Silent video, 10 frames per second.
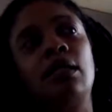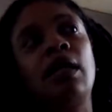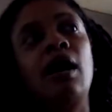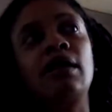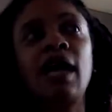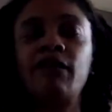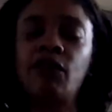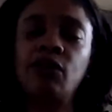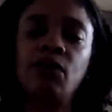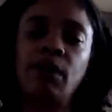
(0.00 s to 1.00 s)
our life
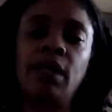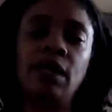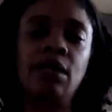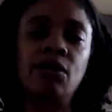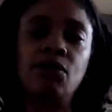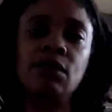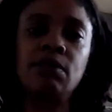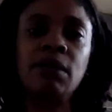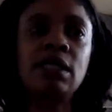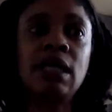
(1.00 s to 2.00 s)
go the way it goes.
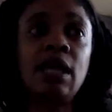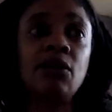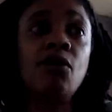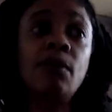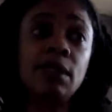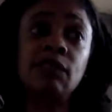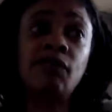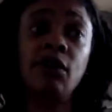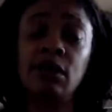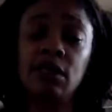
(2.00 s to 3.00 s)
But it's at no one's
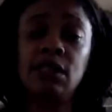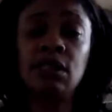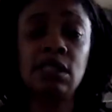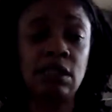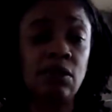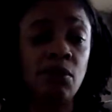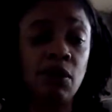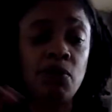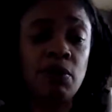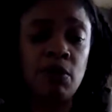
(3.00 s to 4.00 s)
fault. It's just the
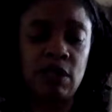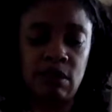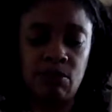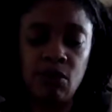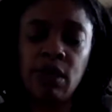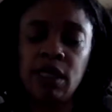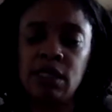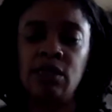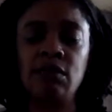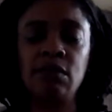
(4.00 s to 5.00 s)
world we was born
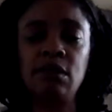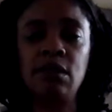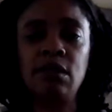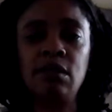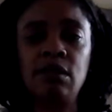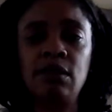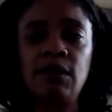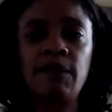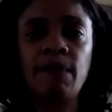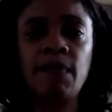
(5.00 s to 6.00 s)
into.
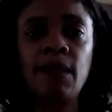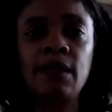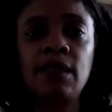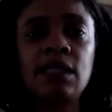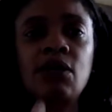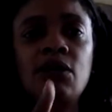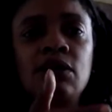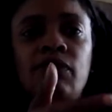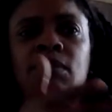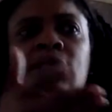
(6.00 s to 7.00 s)
This
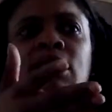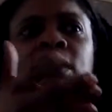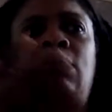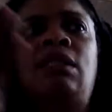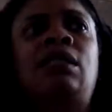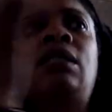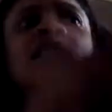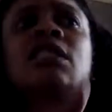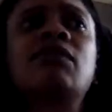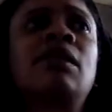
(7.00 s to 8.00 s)
goes from to
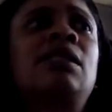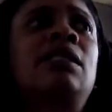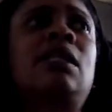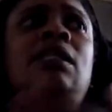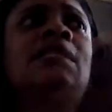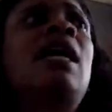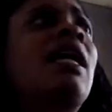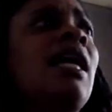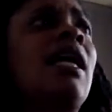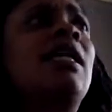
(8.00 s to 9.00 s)
centuries and
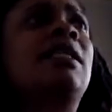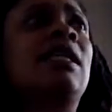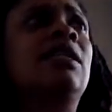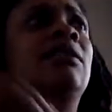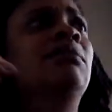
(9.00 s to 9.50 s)
decades, and